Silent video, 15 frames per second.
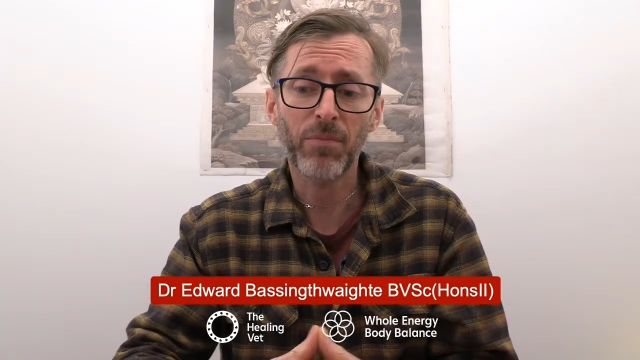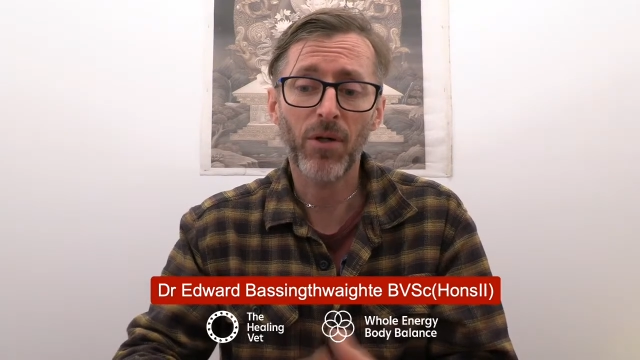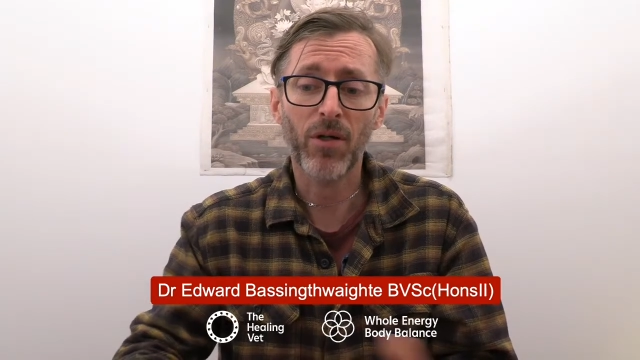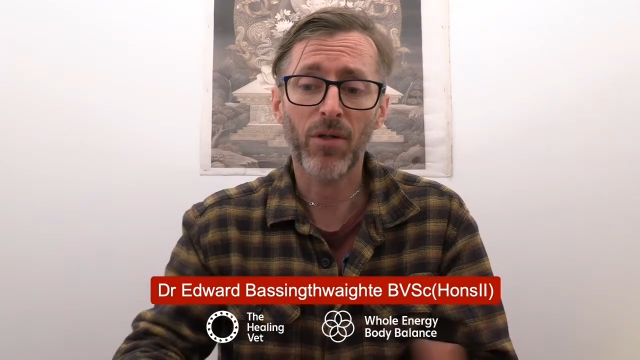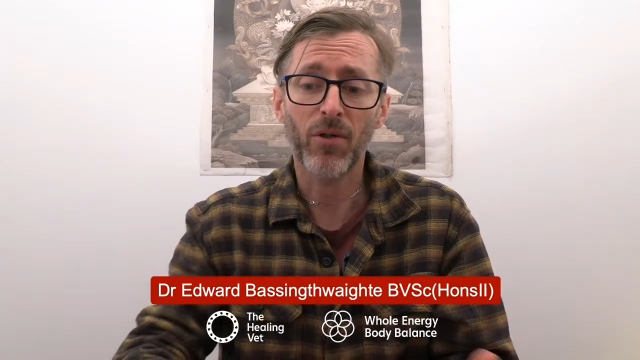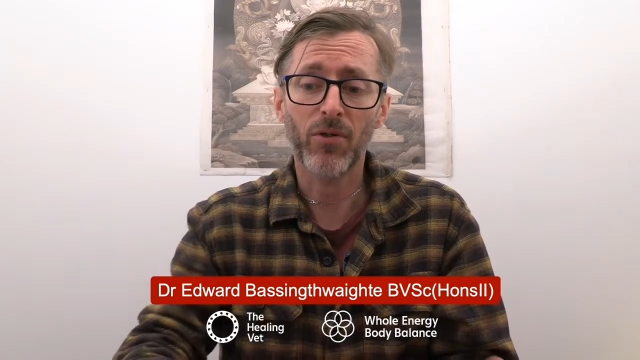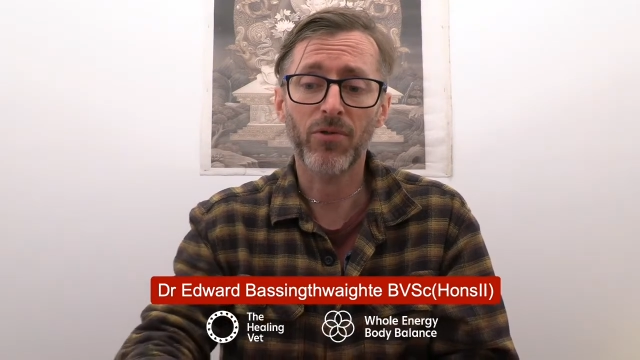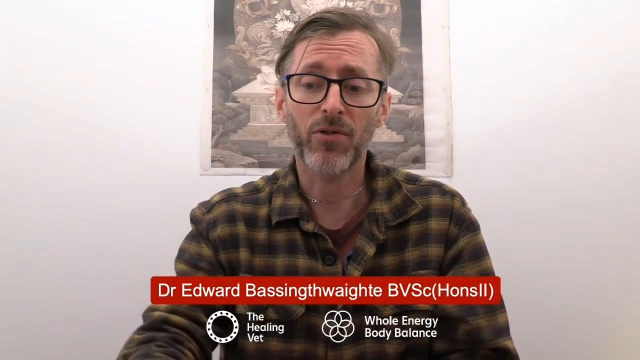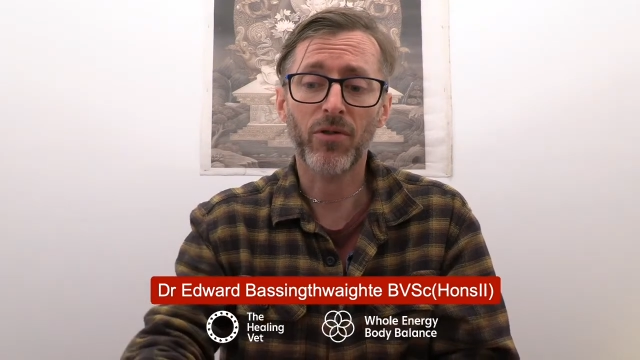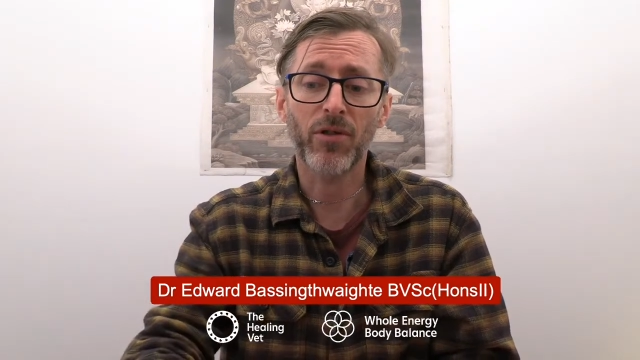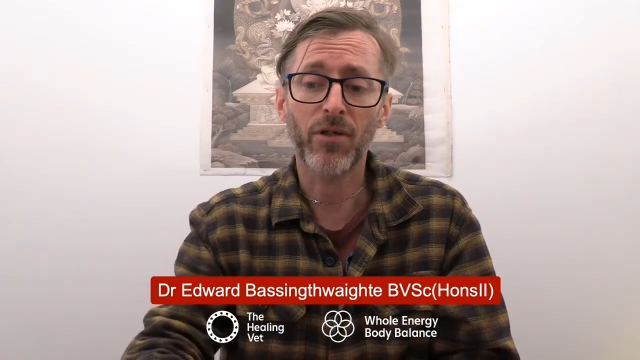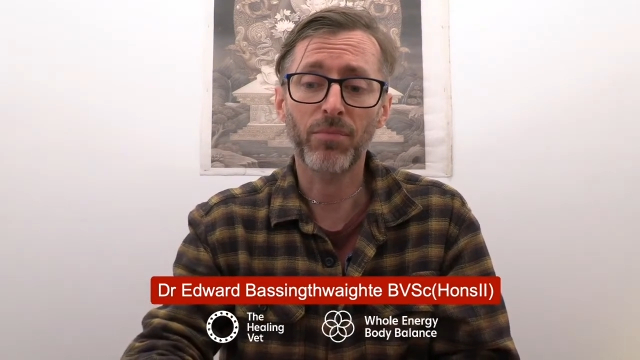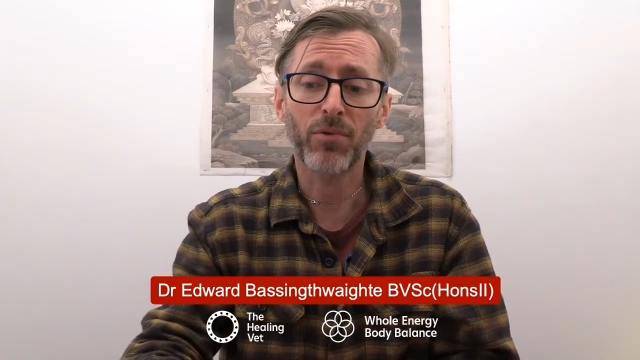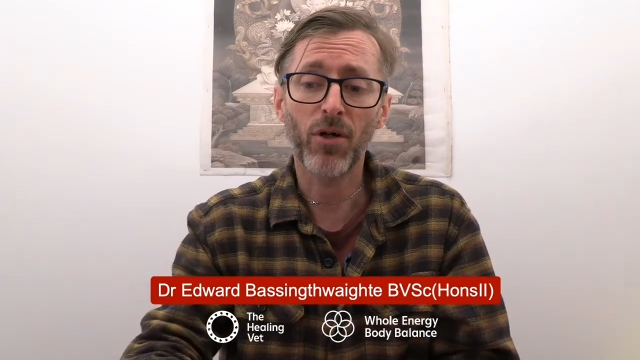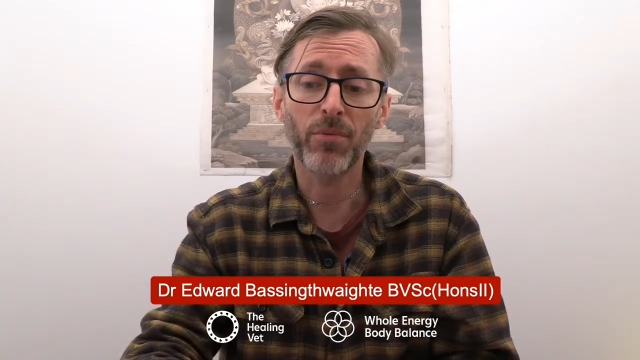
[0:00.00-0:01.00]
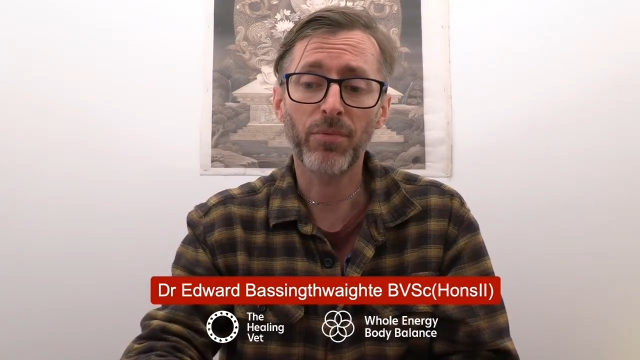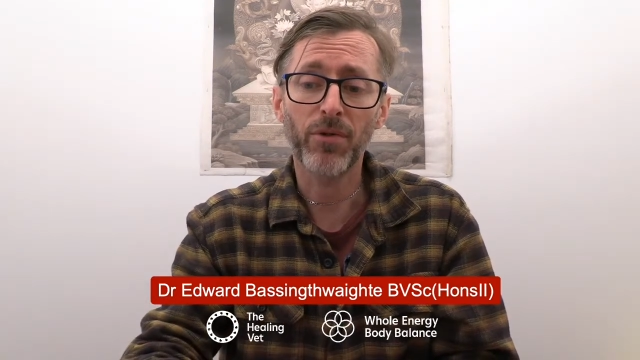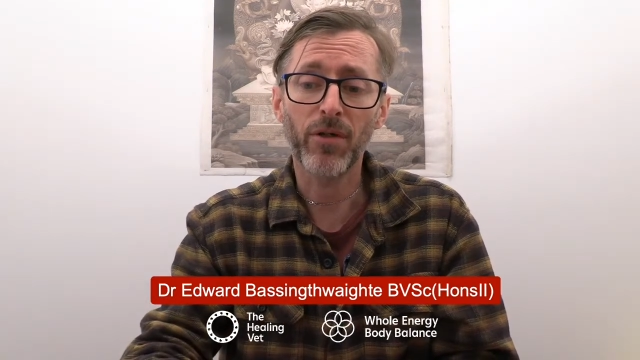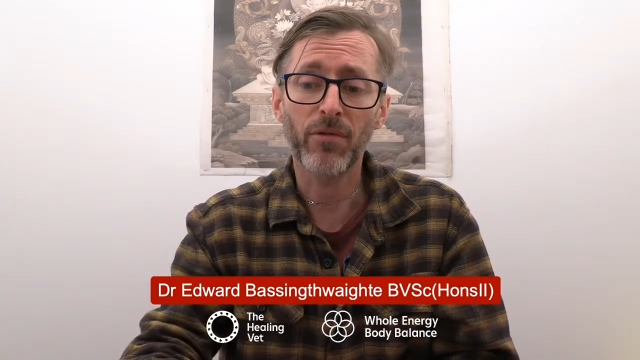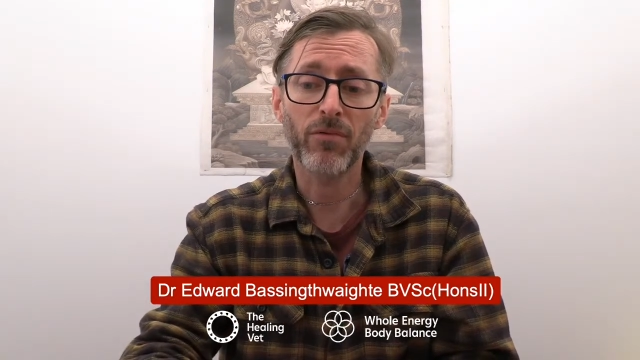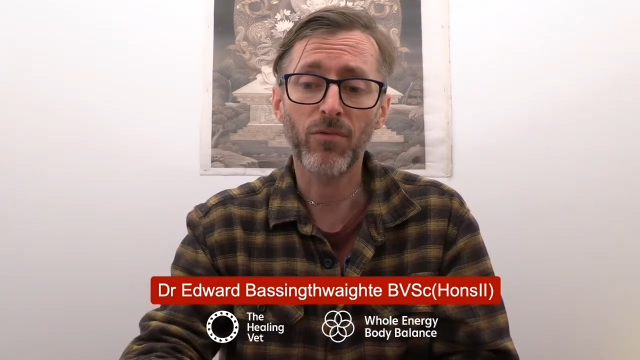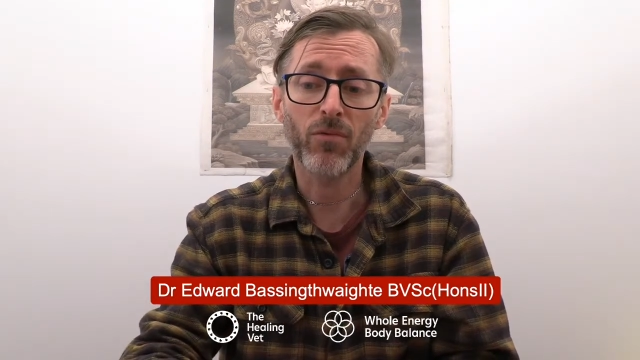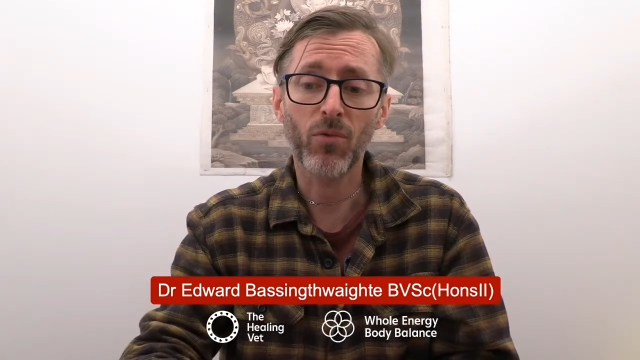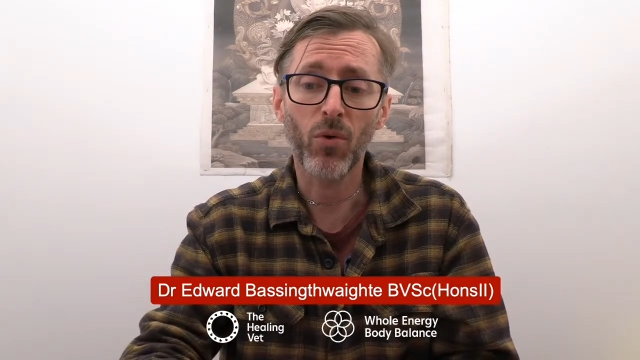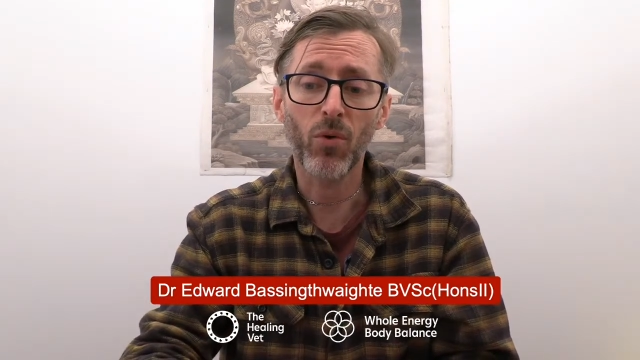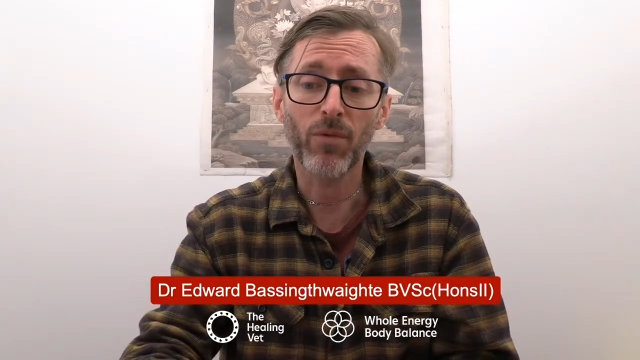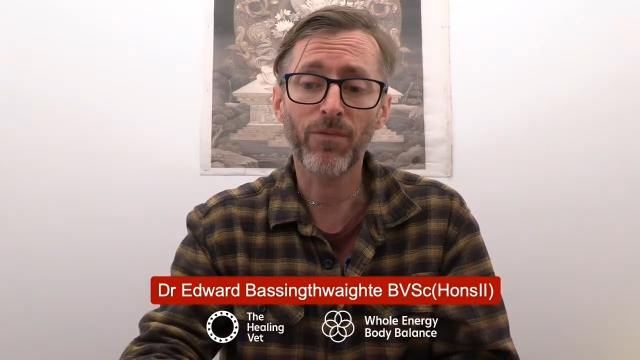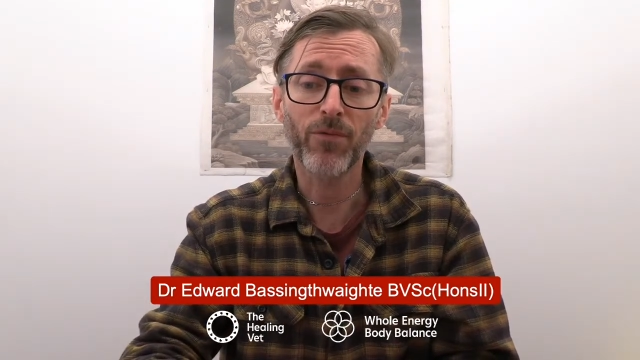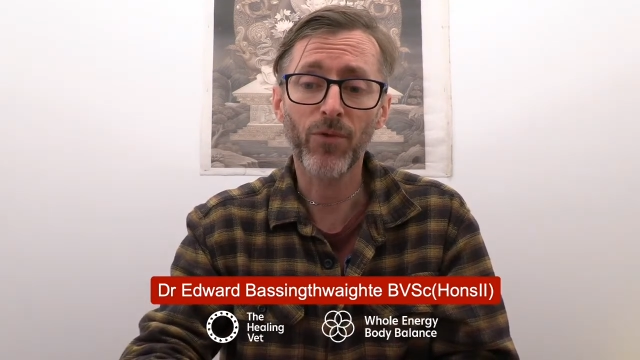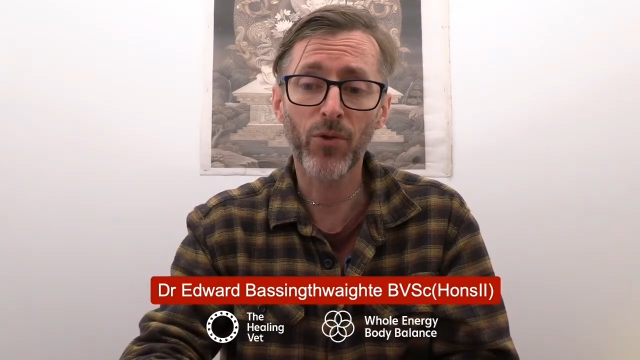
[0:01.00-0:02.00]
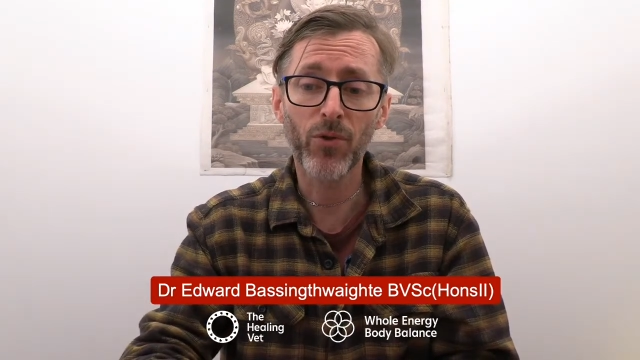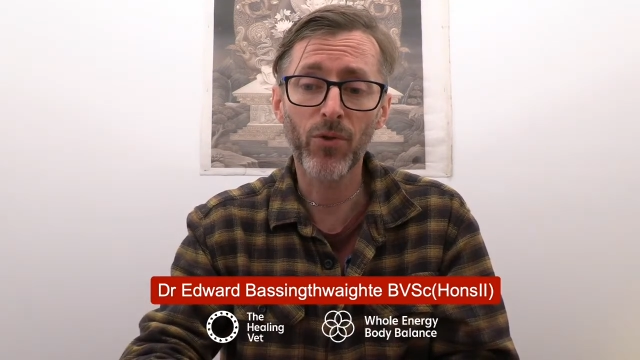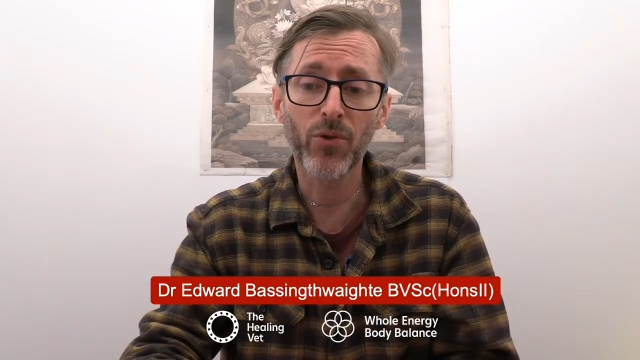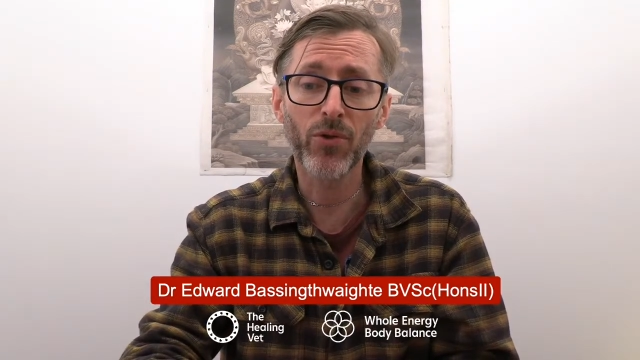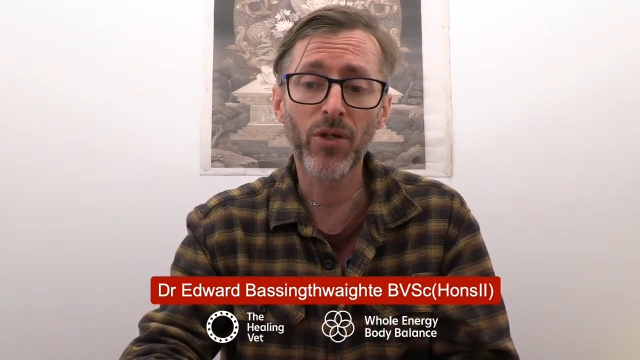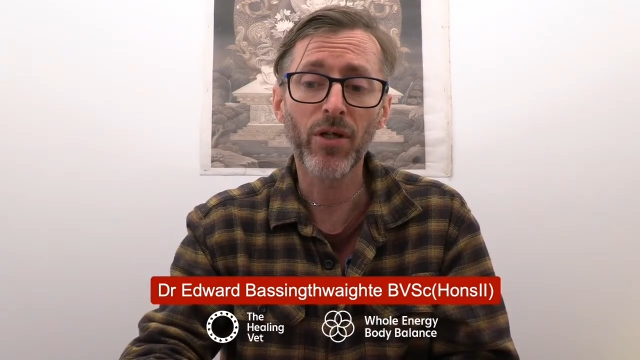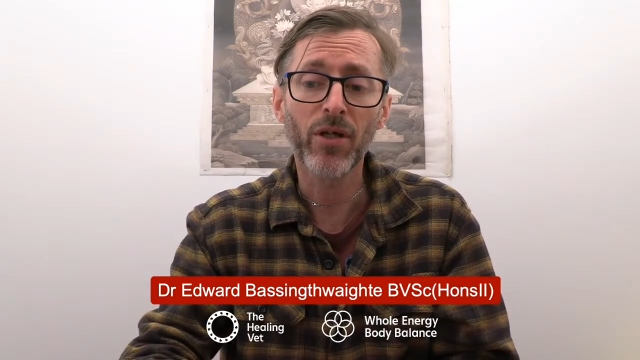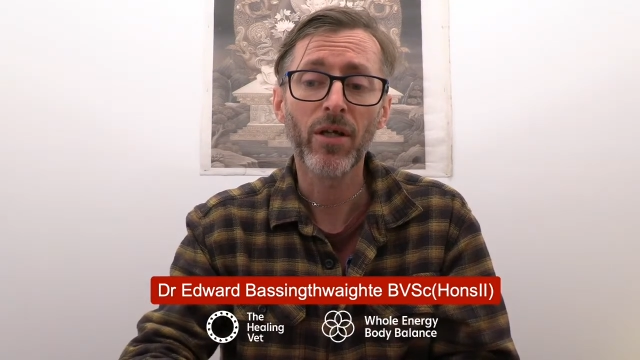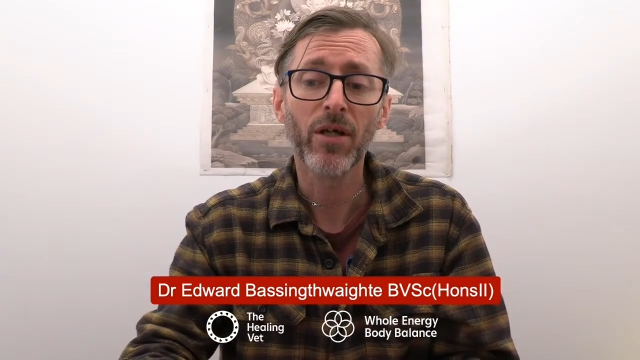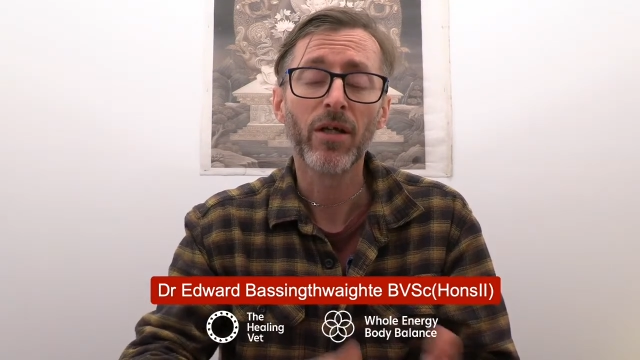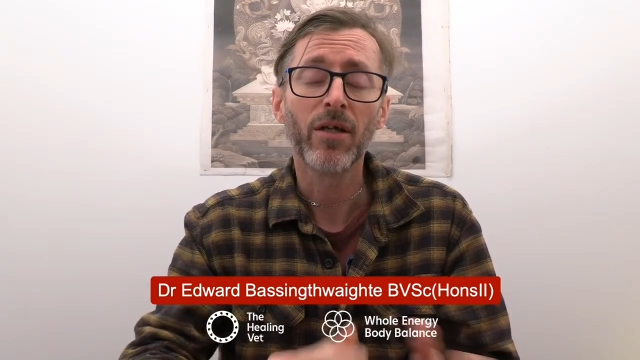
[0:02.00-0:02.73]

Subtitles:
biologically appropriate raw food,